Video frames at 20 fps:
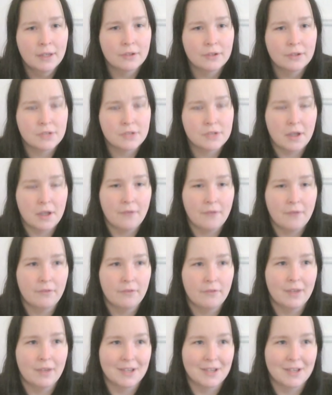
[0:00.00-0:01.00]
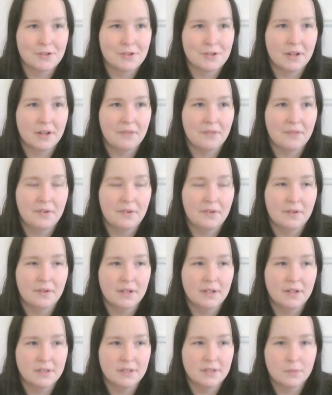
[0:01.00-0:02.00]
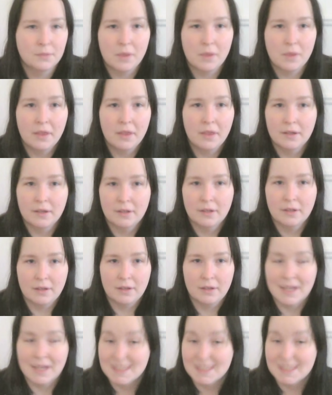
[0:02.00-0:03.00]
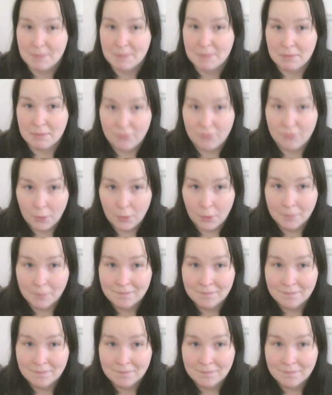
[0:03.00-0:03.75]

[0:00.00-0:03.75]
because I have actually never knitted with handspun before.